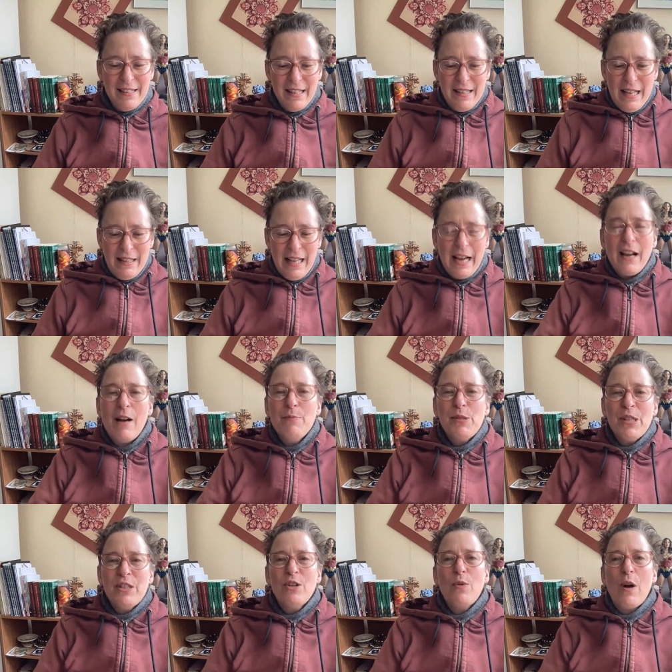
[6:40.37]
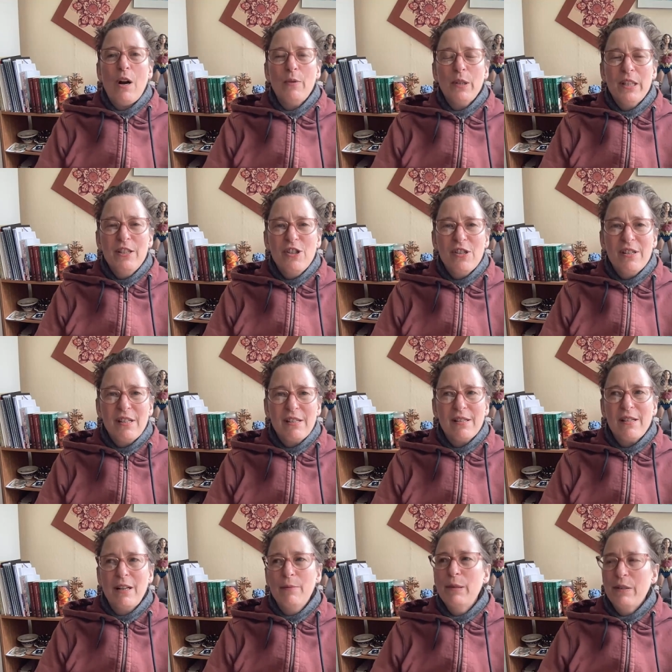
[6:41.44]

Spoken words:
And then that comes into our religious system.